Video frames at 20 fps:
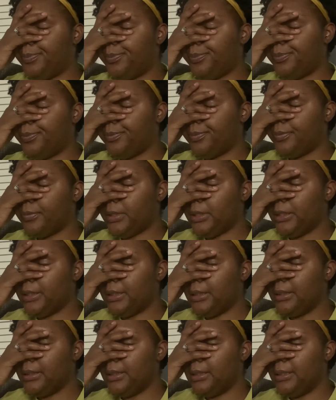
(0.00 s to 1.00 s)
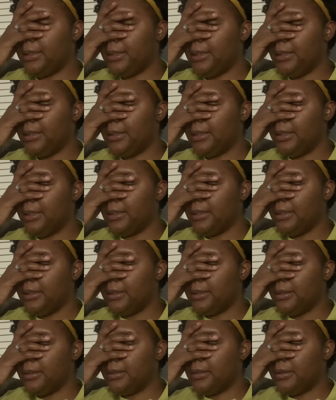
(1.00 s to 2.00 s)

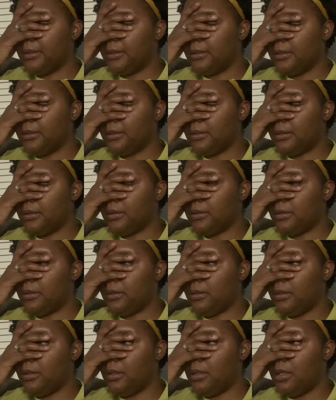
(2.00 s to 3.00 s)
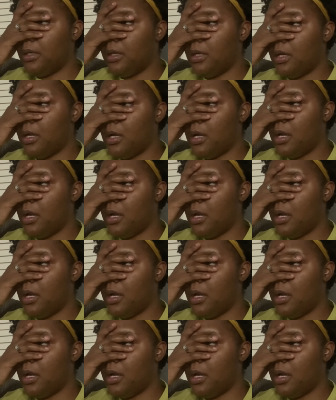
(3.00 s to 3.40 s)
Nothing is said.